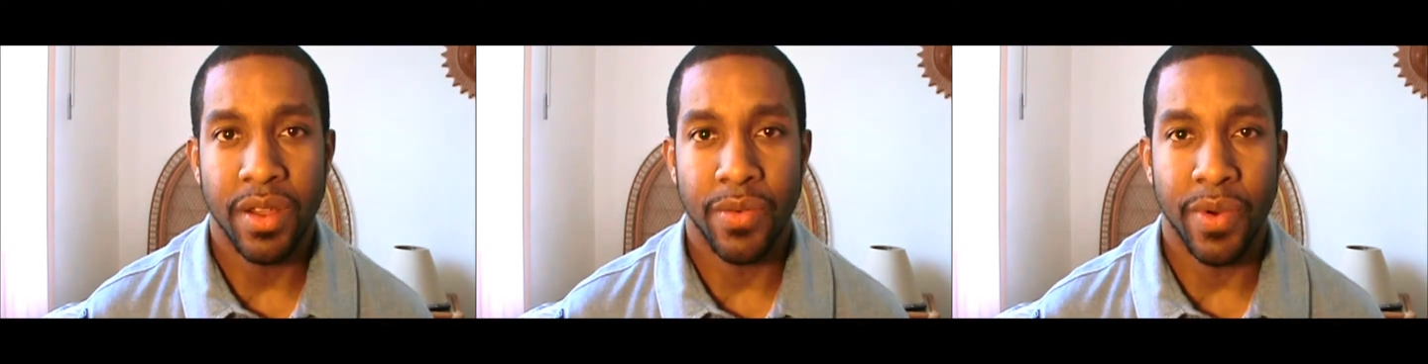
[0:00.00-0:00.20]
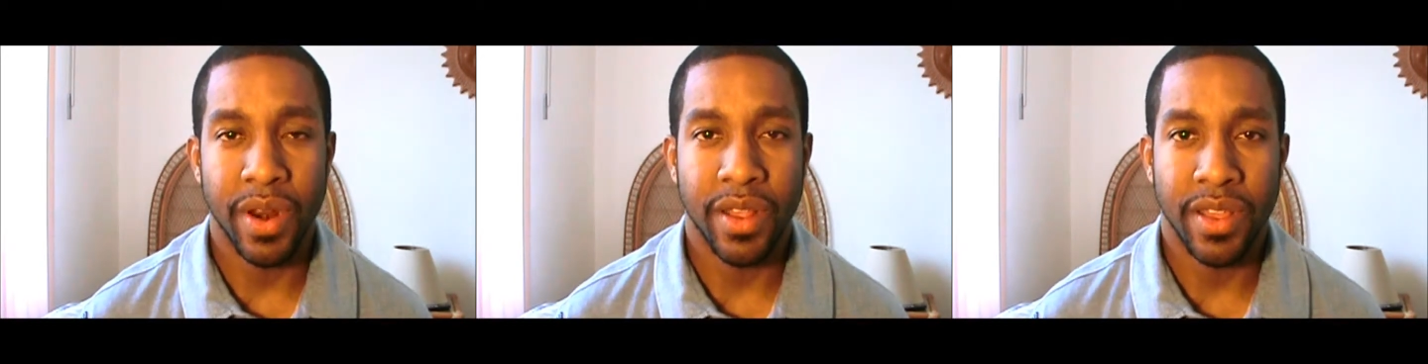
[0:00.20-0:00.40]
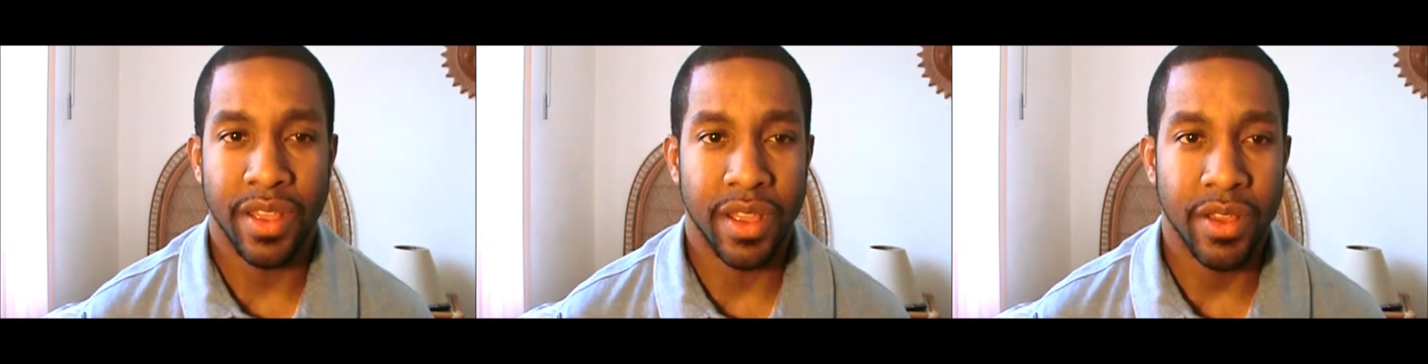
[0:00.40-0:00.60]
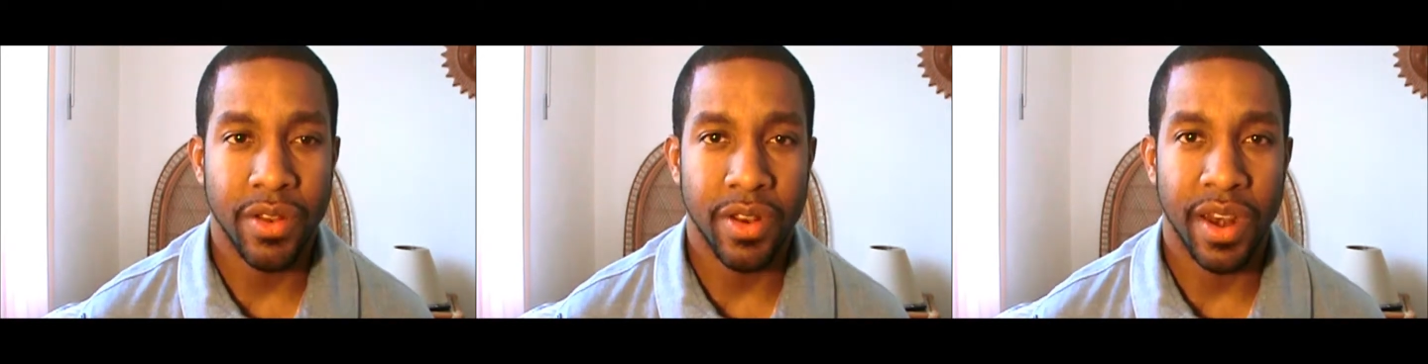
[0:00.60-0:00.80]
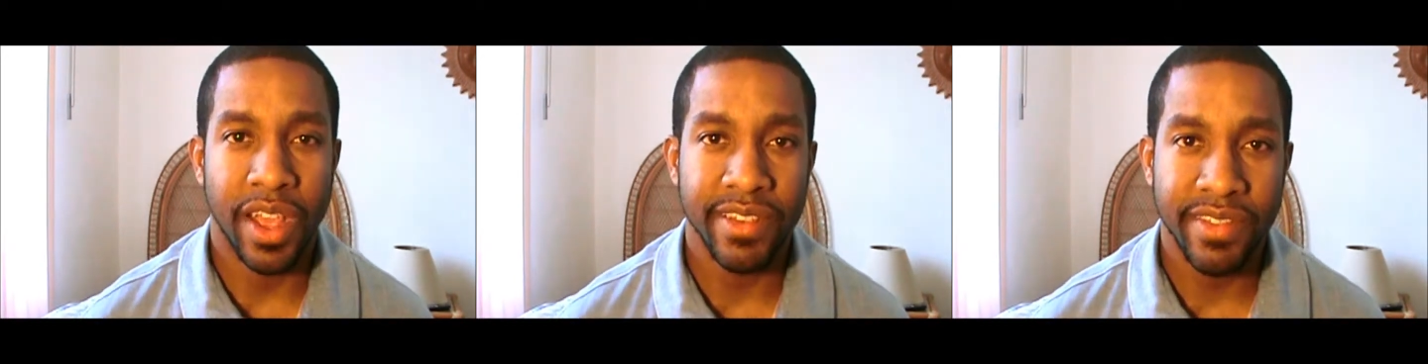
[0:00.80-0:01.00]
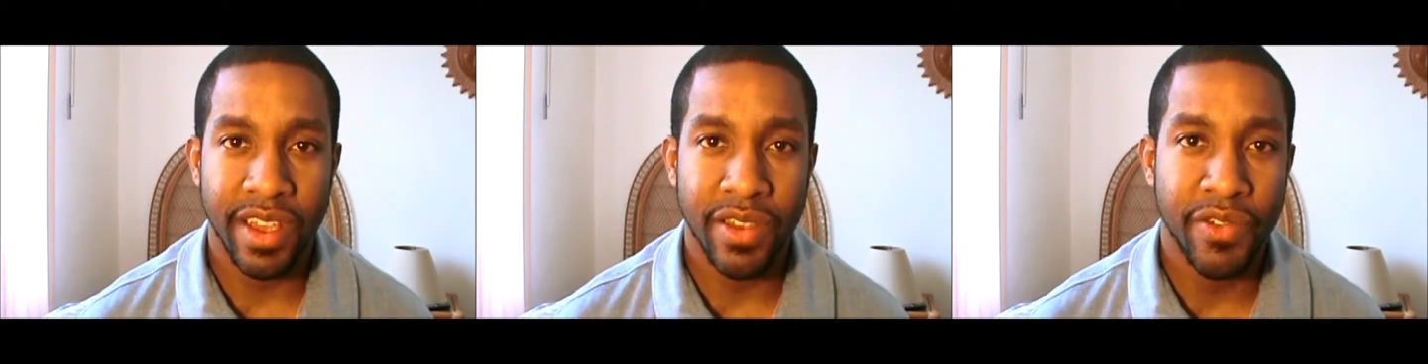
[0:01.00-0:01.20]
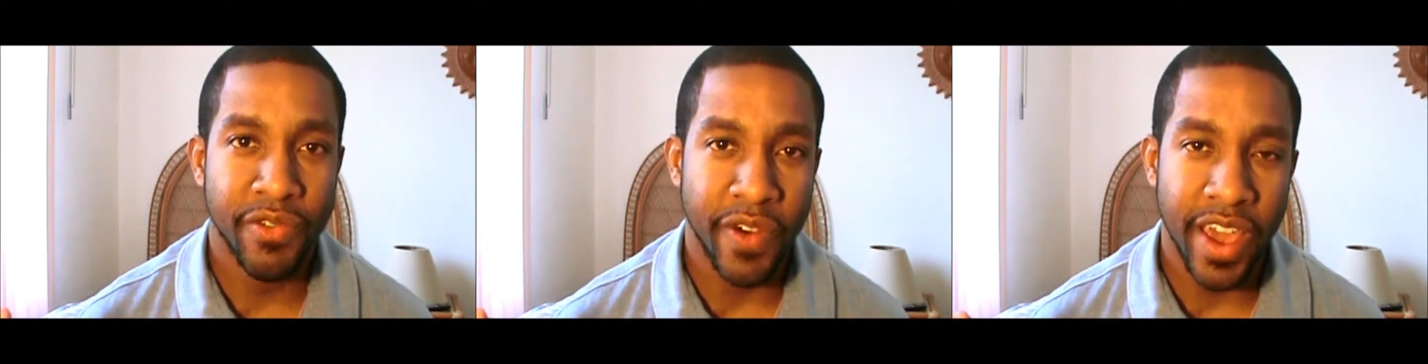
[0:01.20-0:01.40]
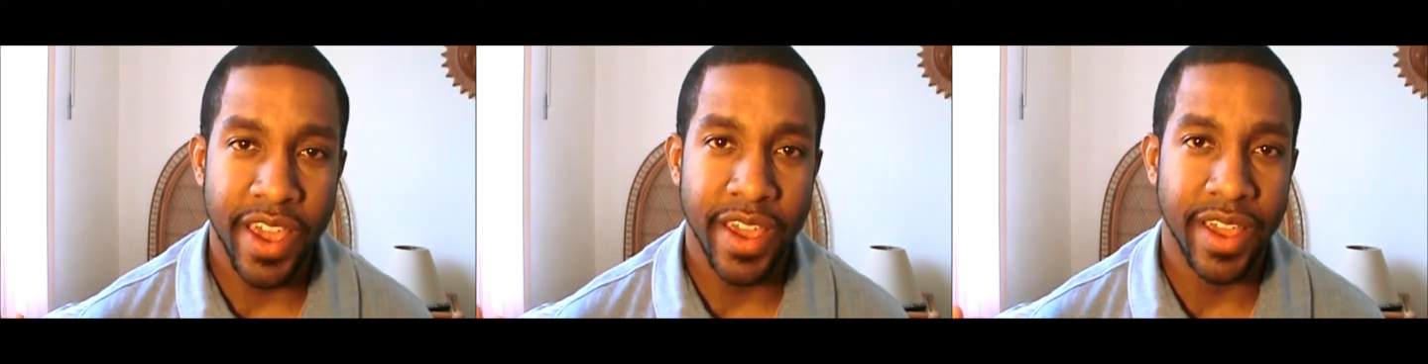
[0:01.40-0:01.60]
let's say you
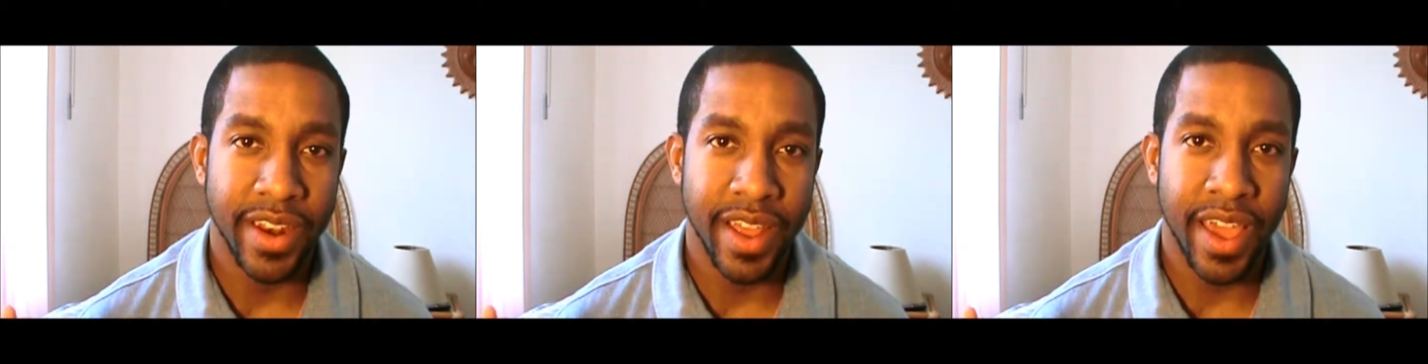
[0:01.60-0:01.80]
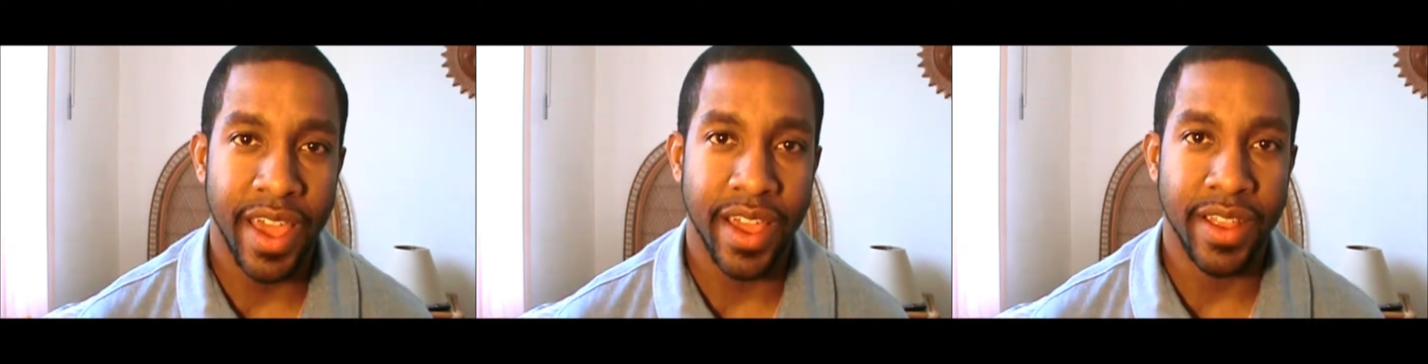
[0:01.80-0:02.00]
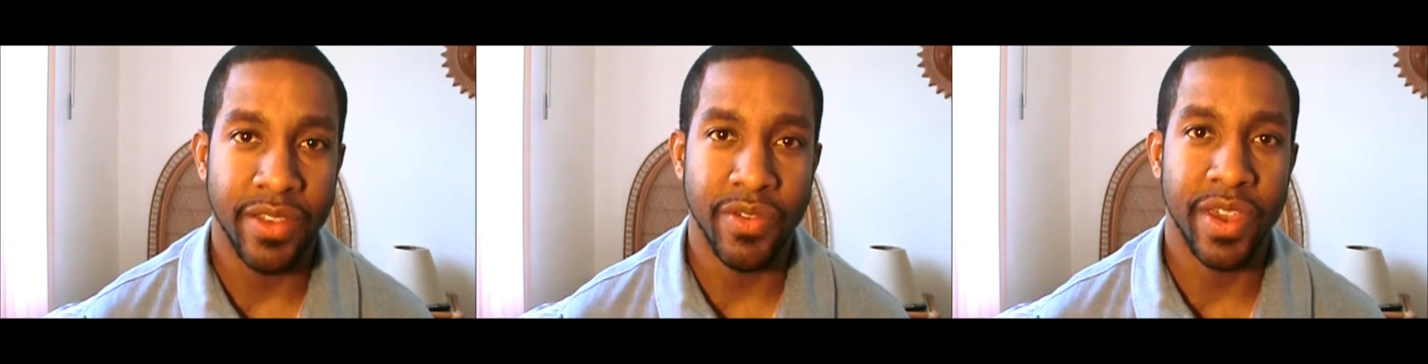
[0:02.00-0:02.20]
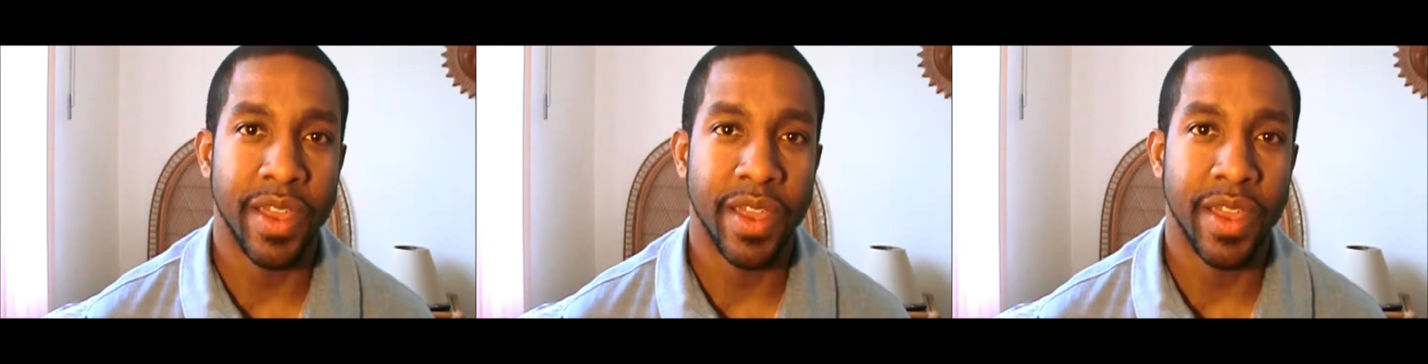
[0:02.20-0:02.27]
fake it and you